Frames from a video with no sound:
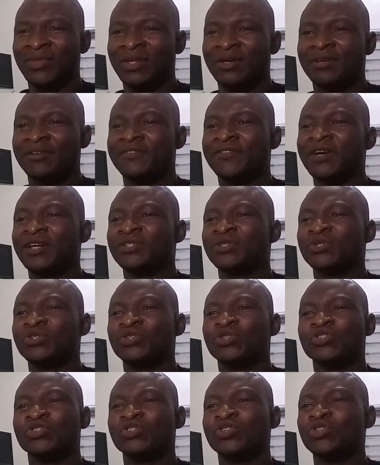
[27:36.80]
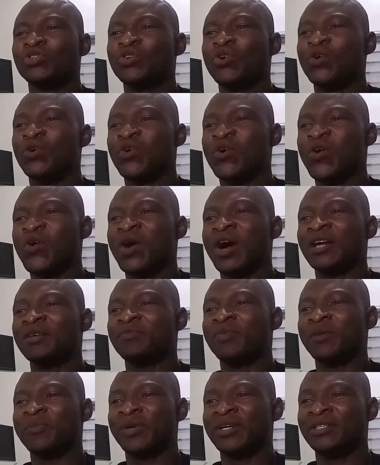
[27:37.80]
Refraction does not occur
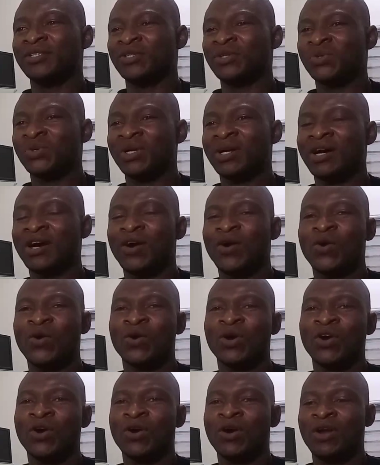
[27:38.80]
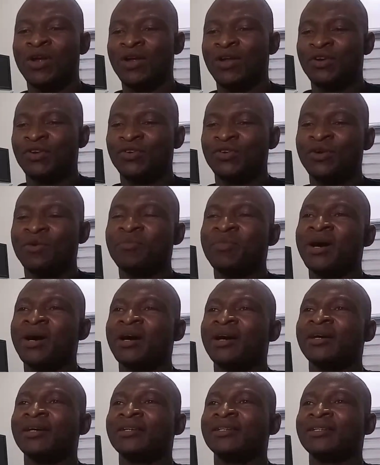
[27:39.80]
at perpendicular or
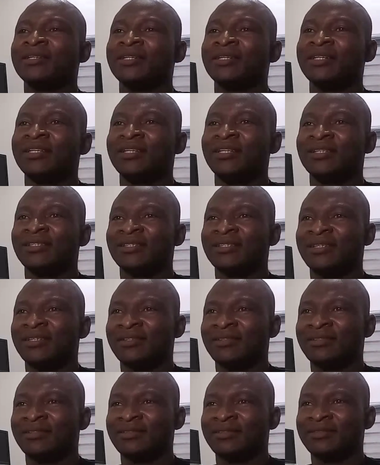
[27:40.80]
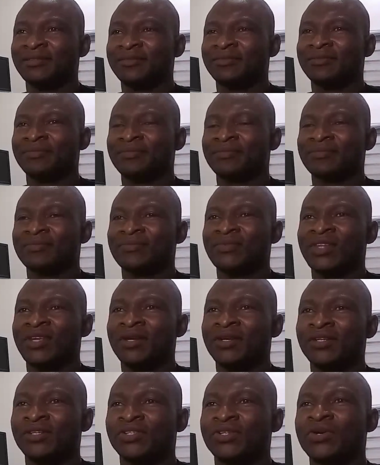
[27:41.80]
normal incidence.
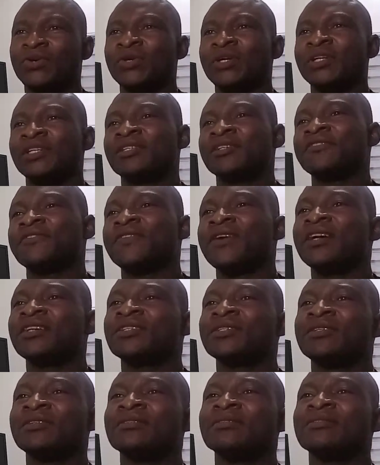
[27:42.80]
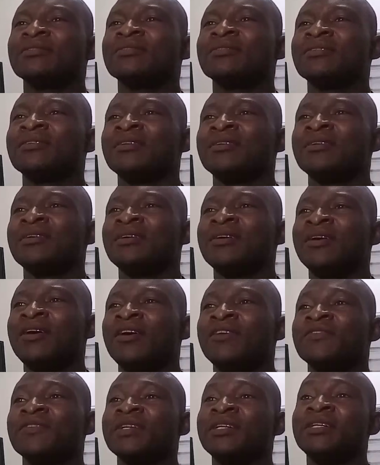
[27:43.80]
So is refraction
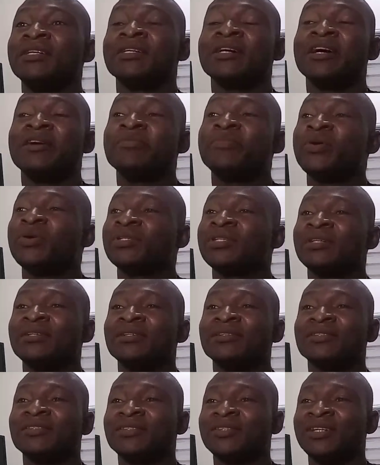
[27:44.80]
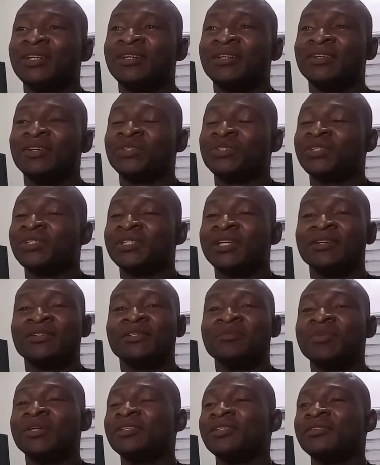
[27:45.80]
of clinical importance in ultrasound
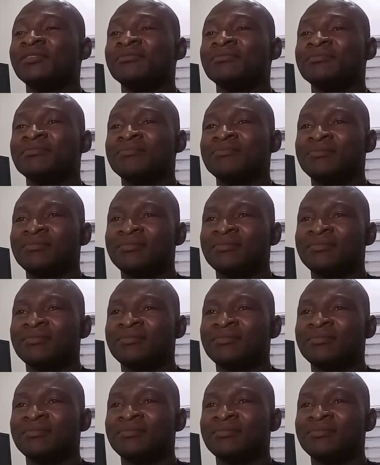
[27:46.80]
imaging?